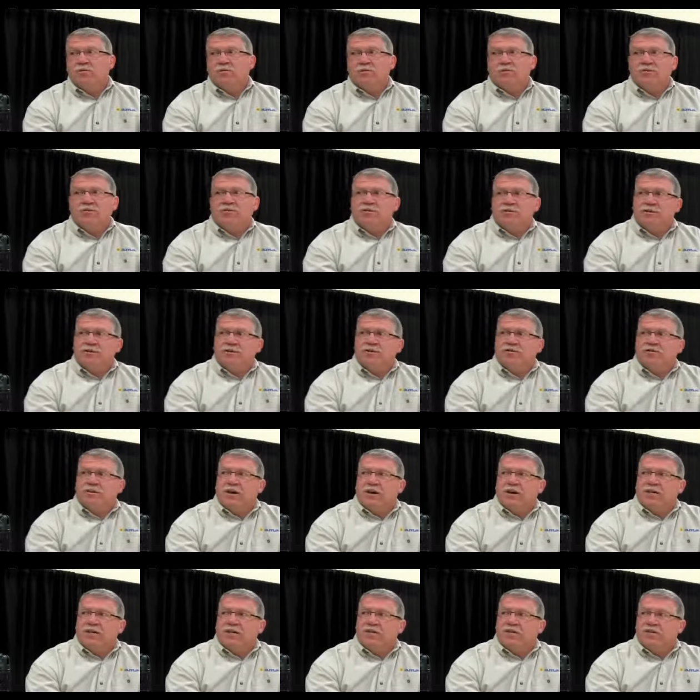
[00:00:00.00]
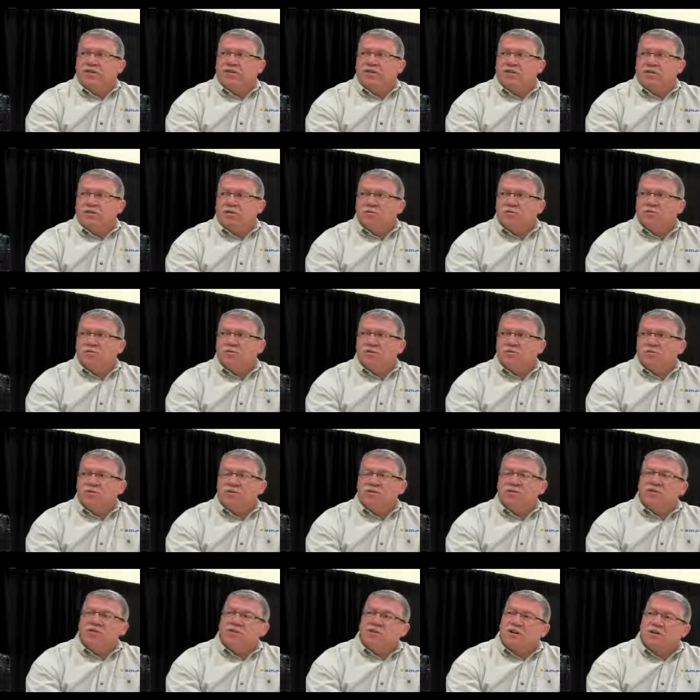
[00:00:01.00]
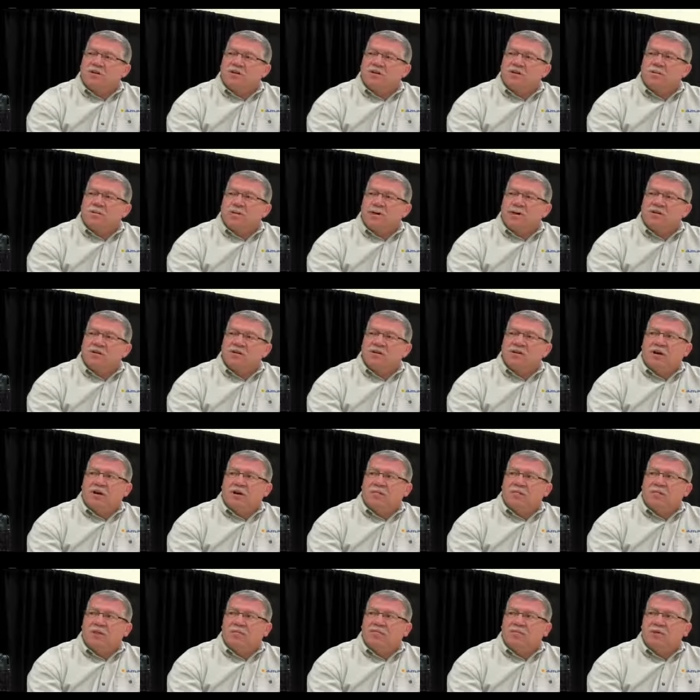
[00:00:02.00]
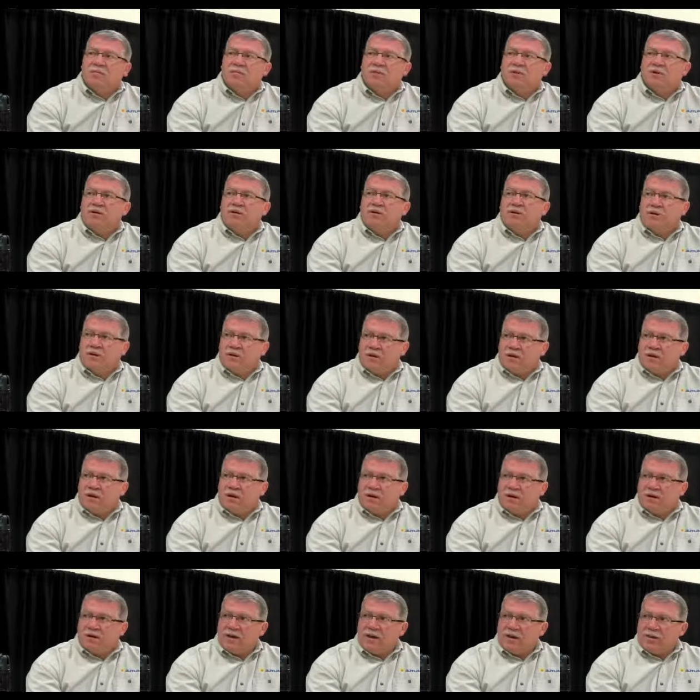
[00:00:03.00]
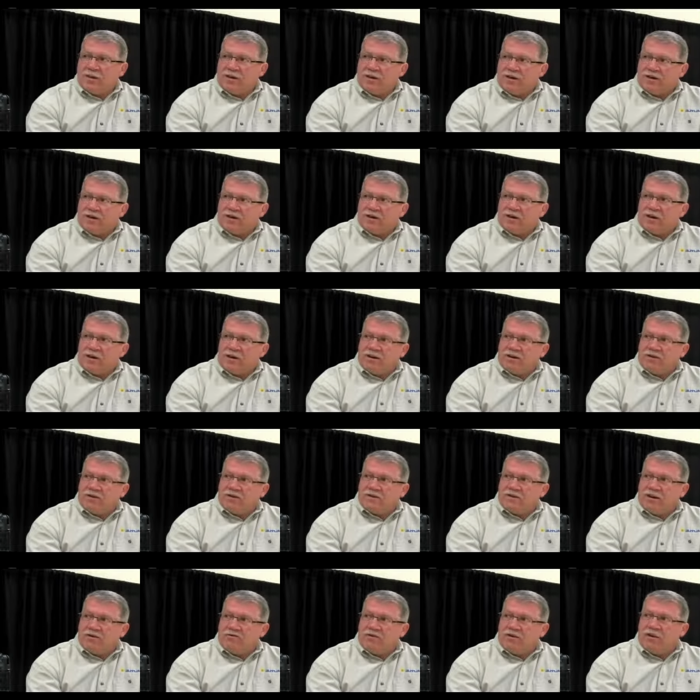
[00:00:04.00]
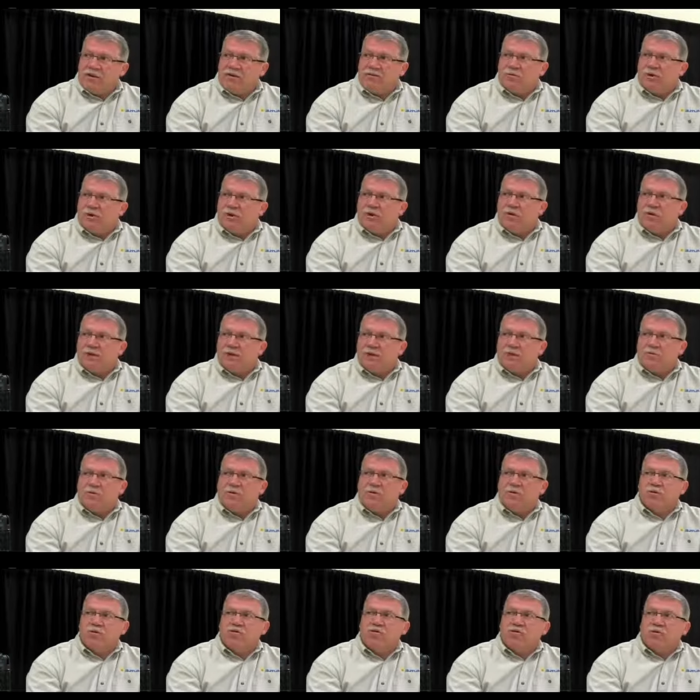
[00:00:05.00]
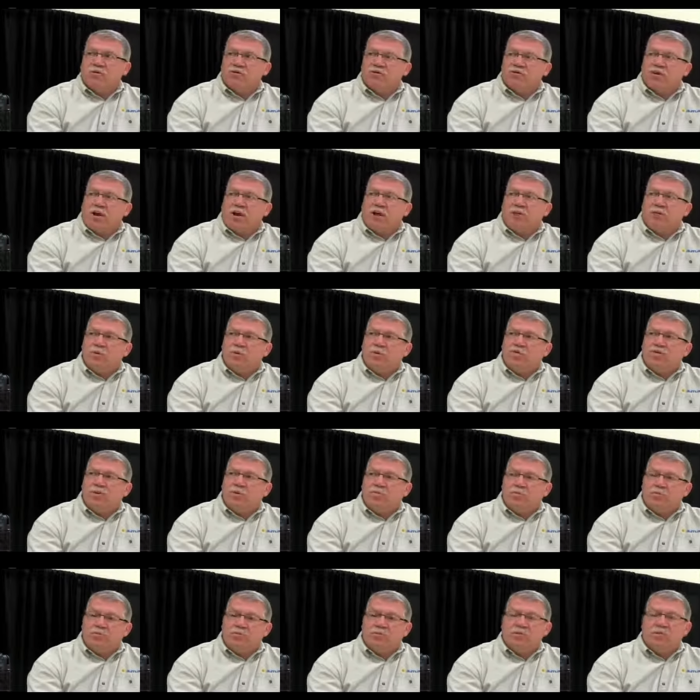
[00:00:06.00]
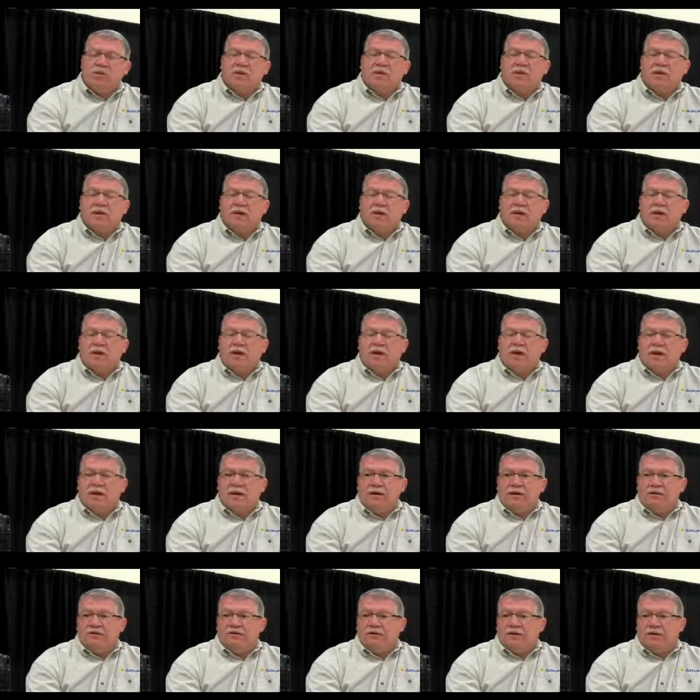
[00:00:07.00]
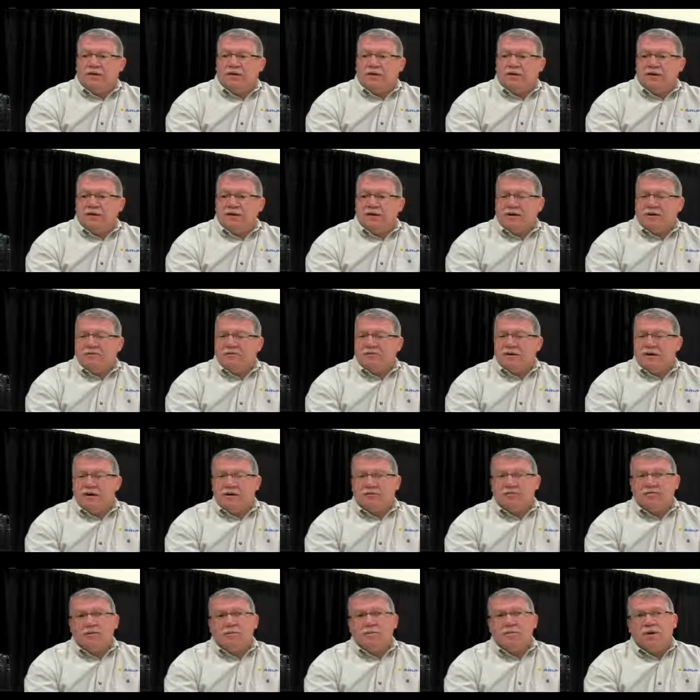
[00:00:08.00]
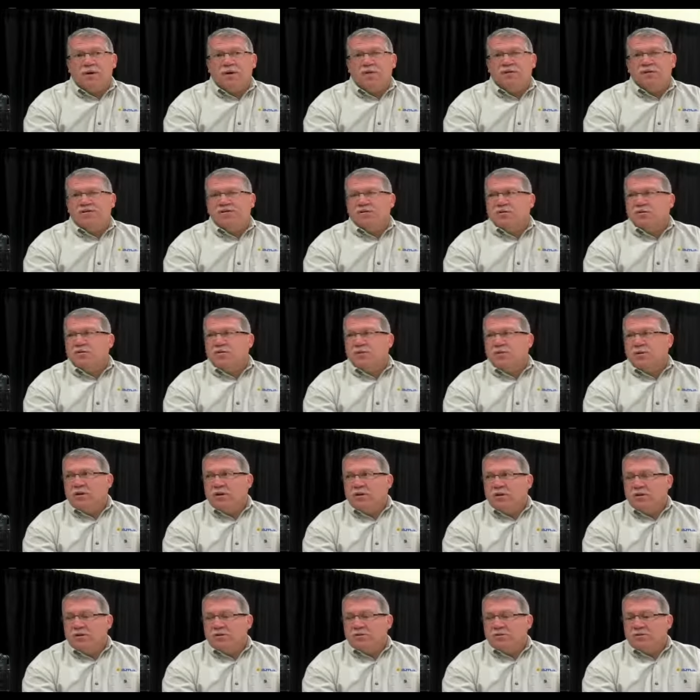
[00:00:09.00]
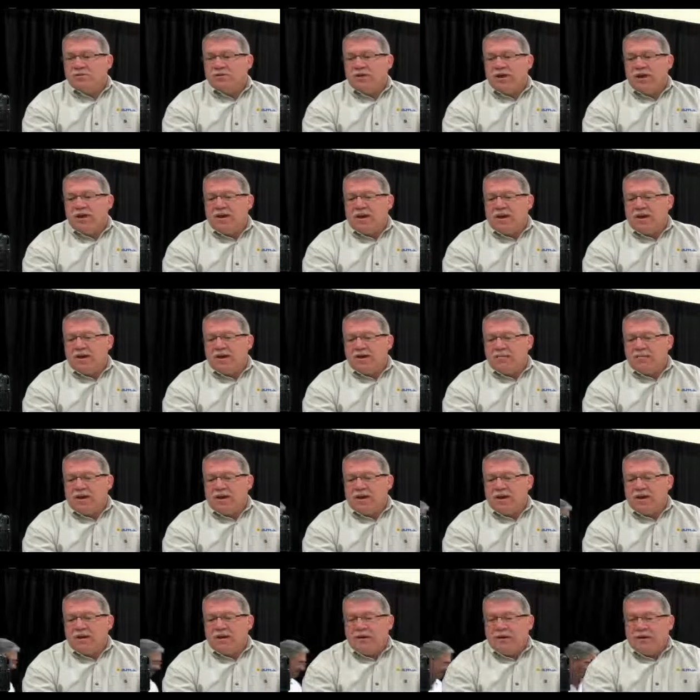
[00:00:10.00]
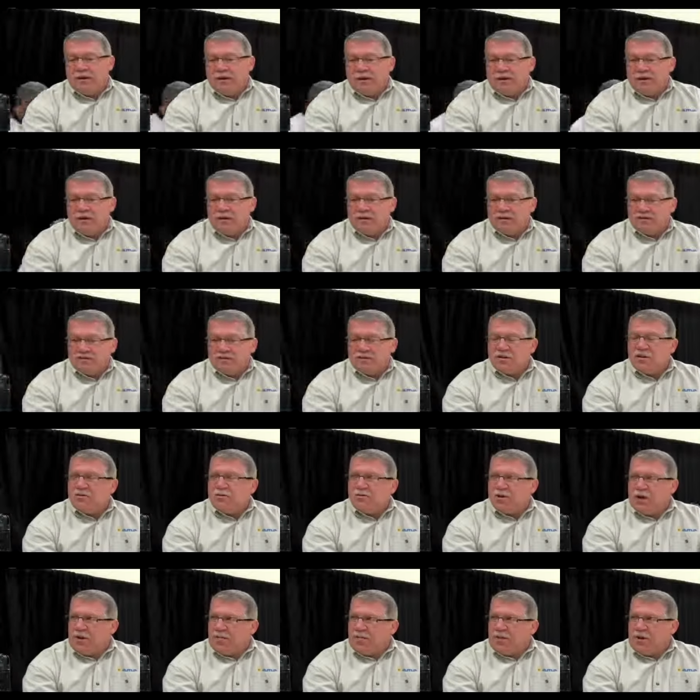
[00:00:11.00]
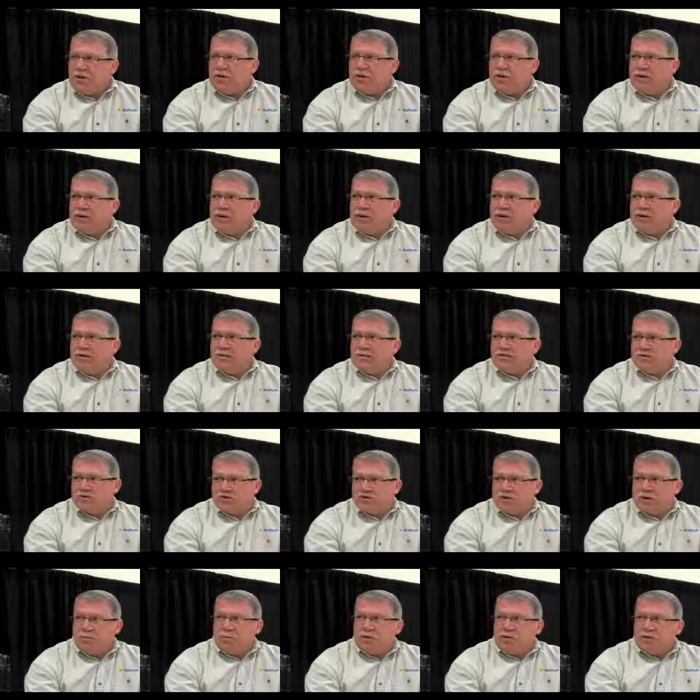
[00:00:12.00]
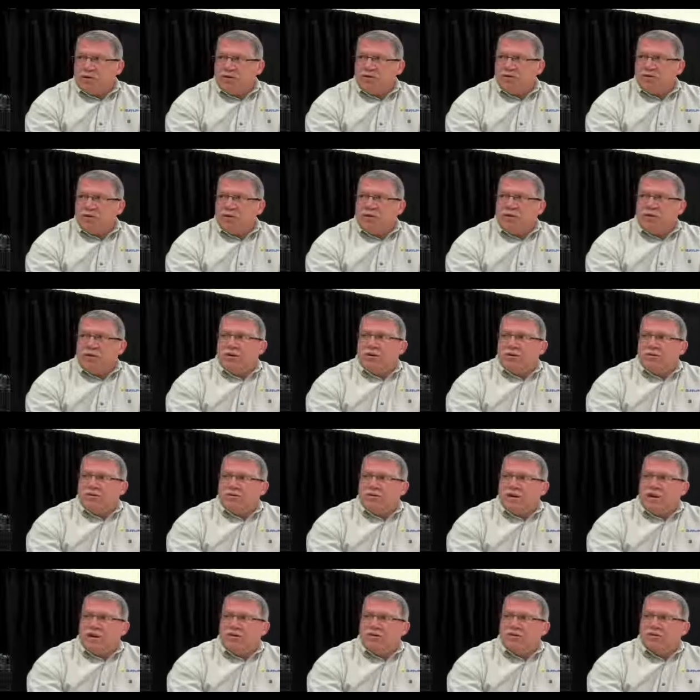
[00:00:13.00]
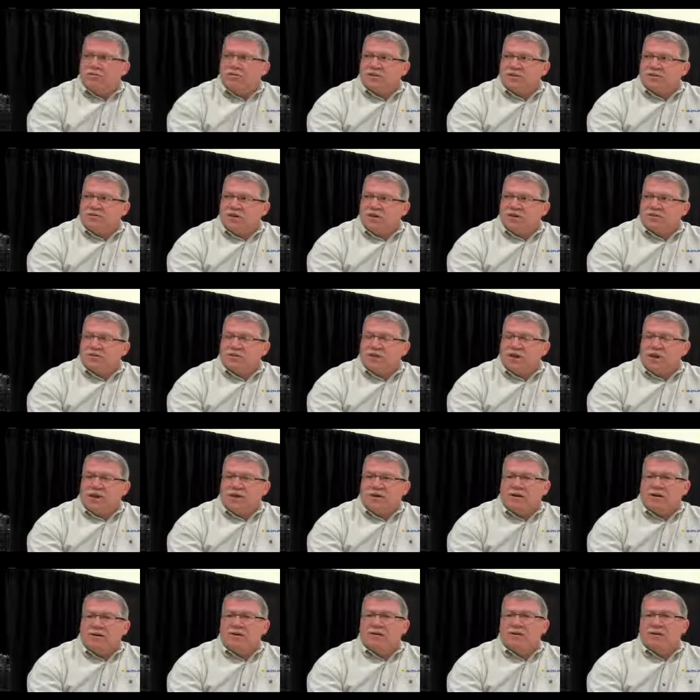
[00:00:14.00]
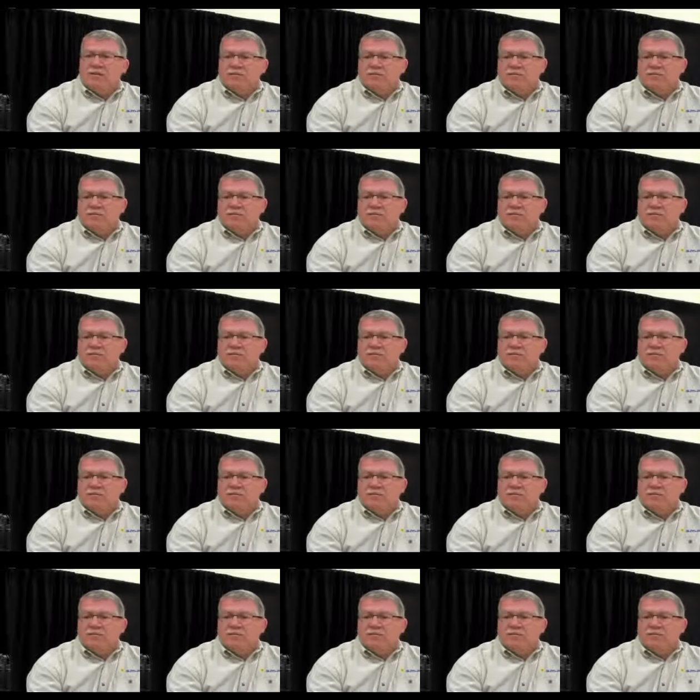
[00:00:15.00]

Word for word: was going to do that on his own. So she started part time with him and I came along in 97 and we ended up both full-time with him. And uh, it's gone from there. So today AMA is still primarily a distributor of growing containers across Canada.